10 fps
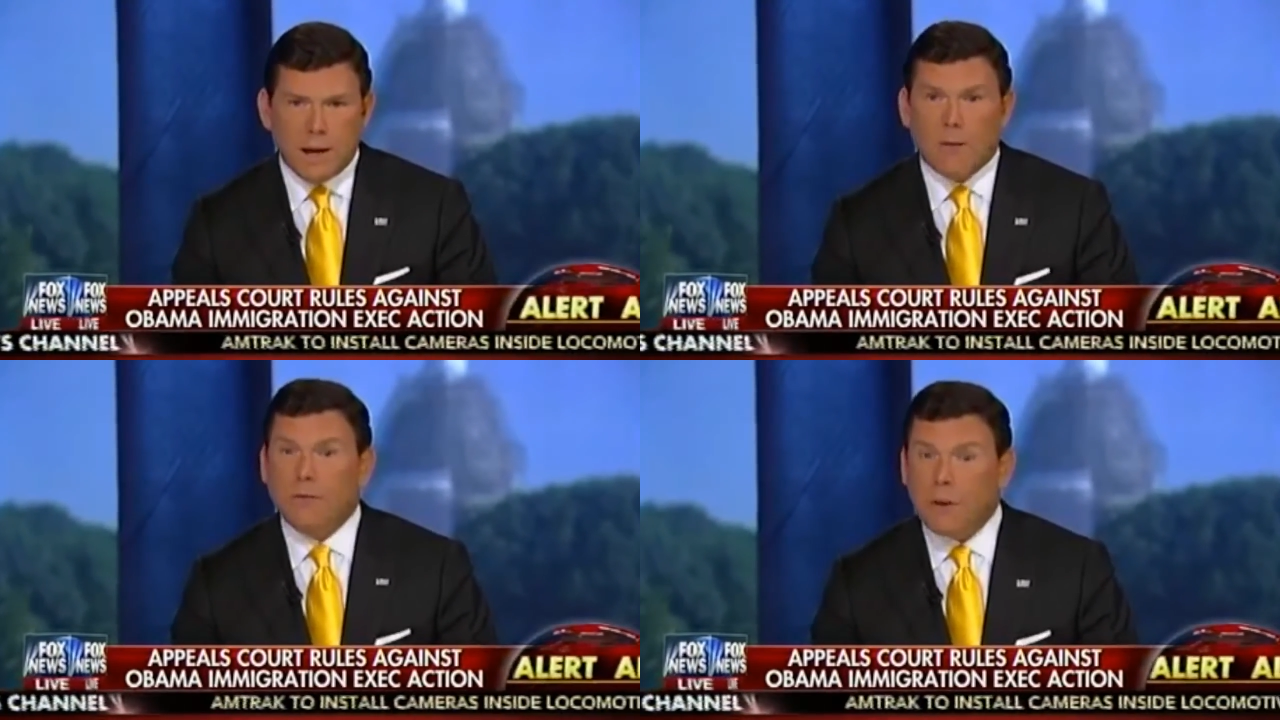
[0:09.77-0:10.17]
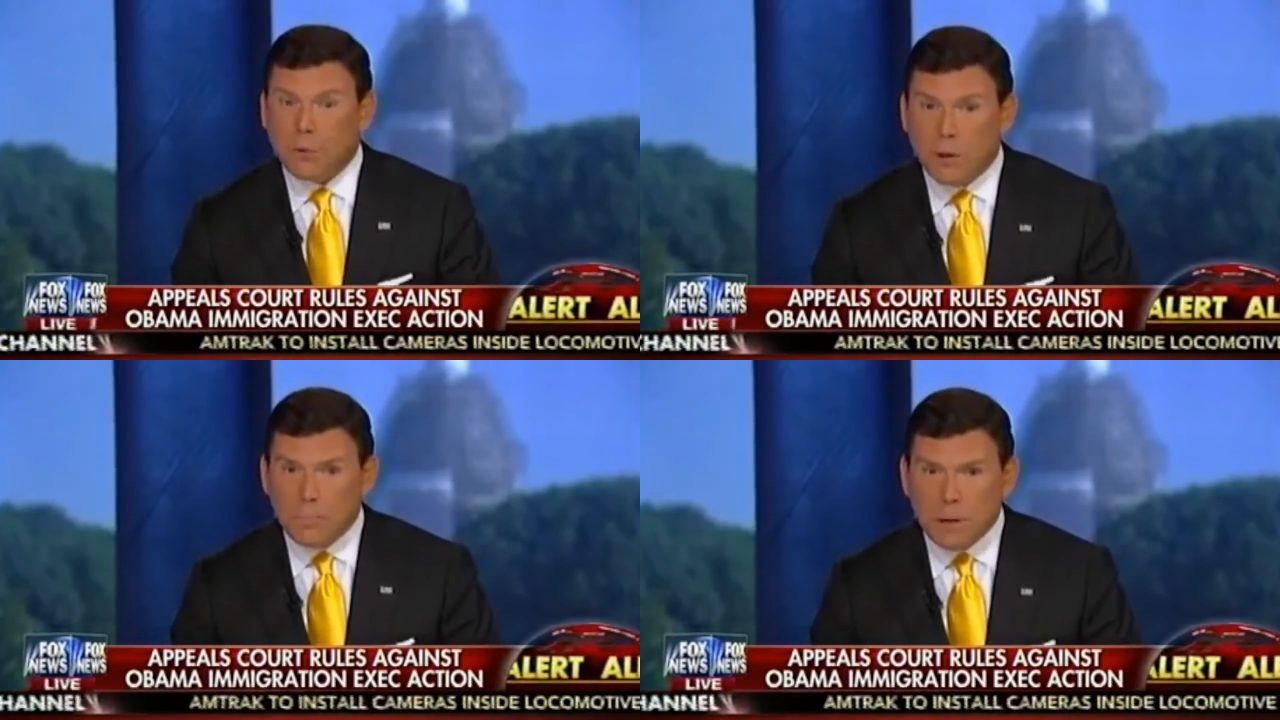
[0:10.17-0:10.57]
A
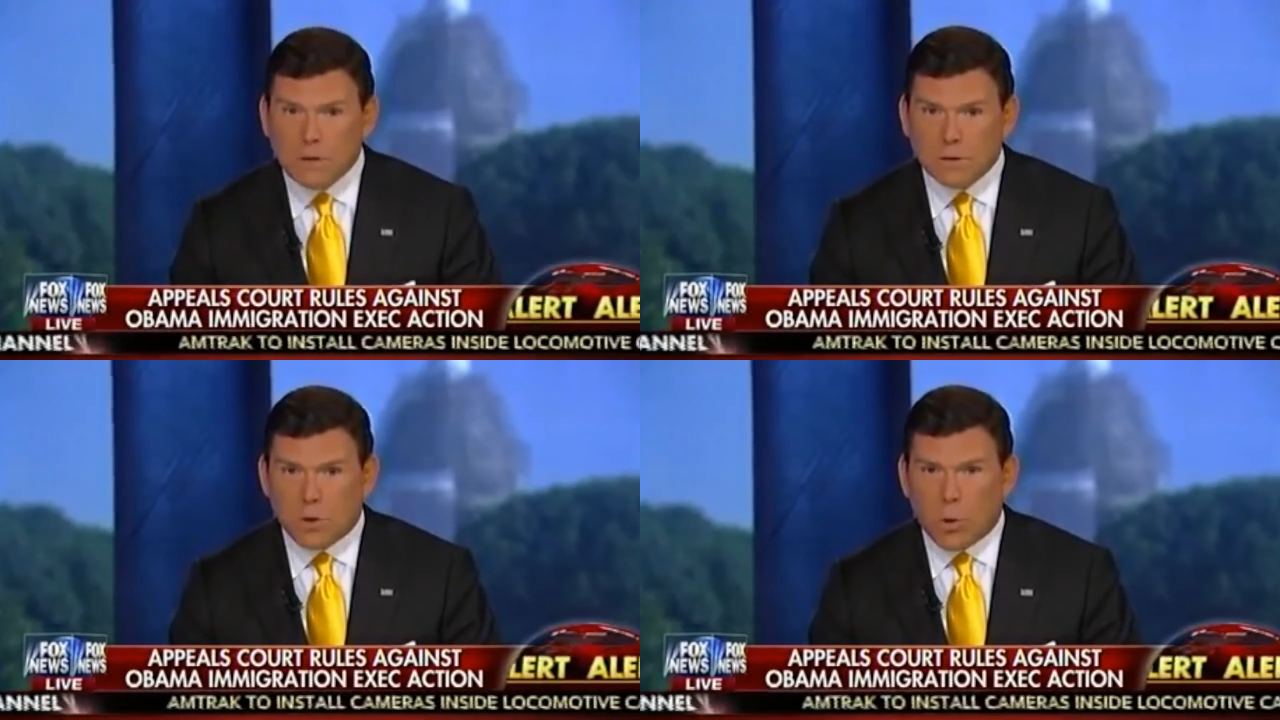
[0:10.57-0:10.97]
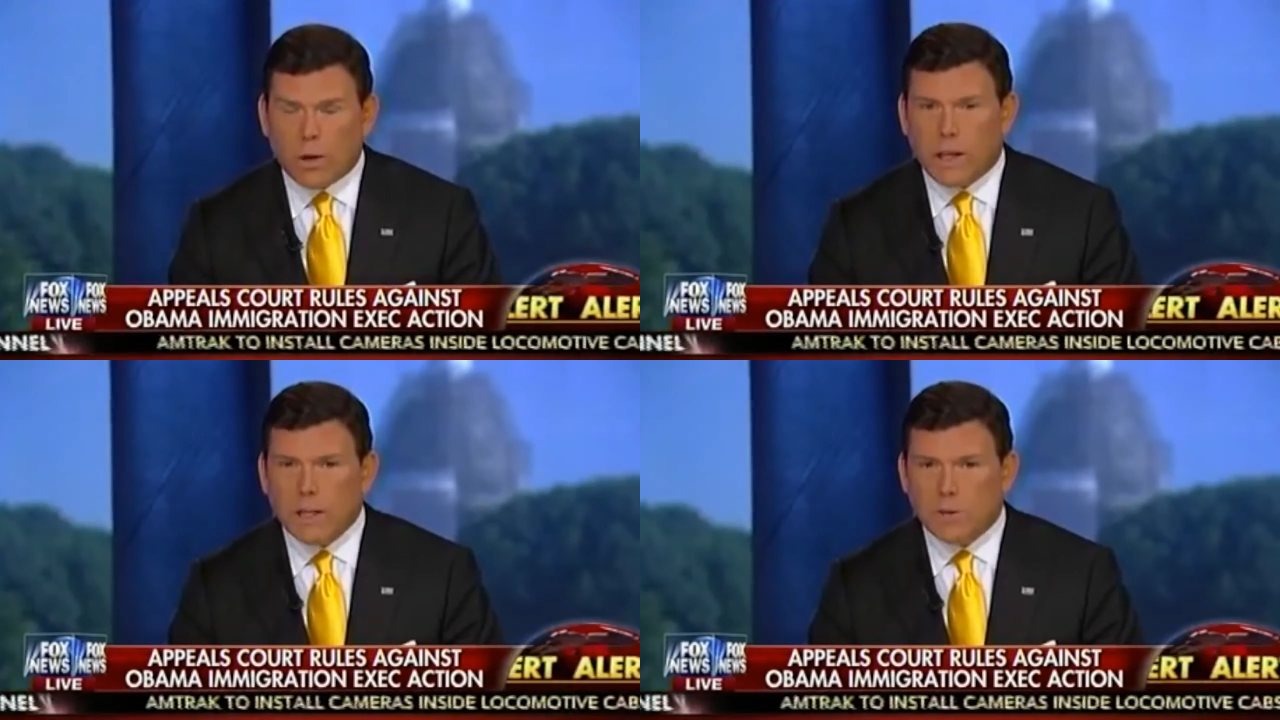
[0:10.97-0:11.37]
federal appeals
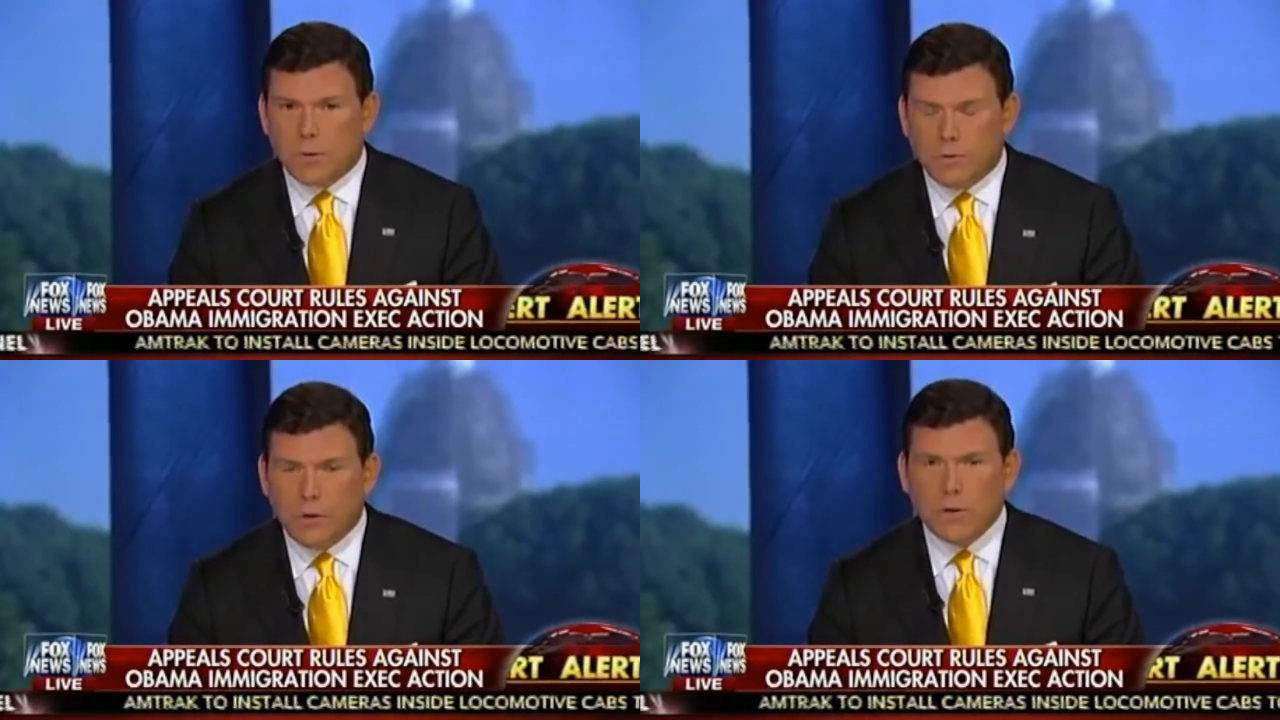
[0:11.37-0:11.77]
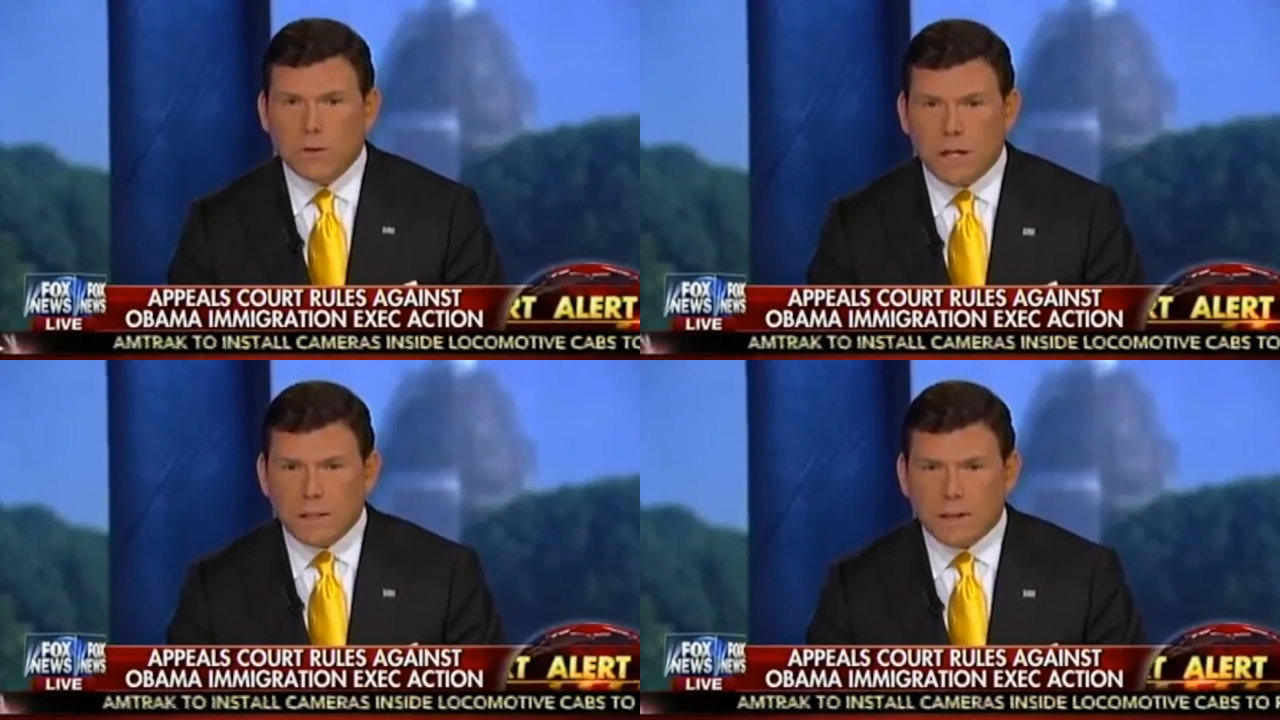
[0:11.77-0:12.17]
court is refusing